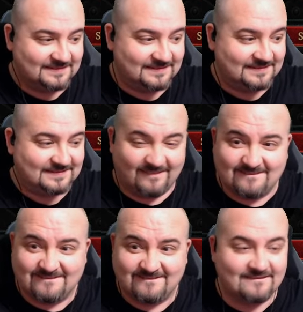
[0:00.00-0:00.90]

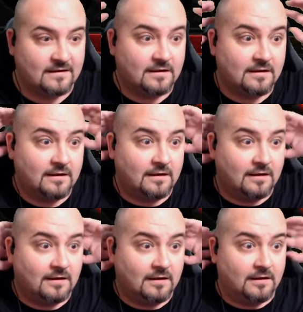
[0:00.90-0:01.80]

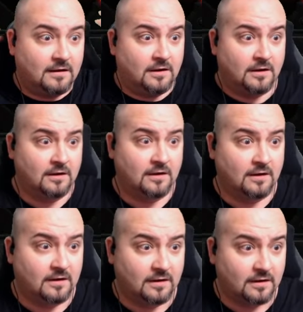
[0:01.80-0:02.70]
Nobody speaks.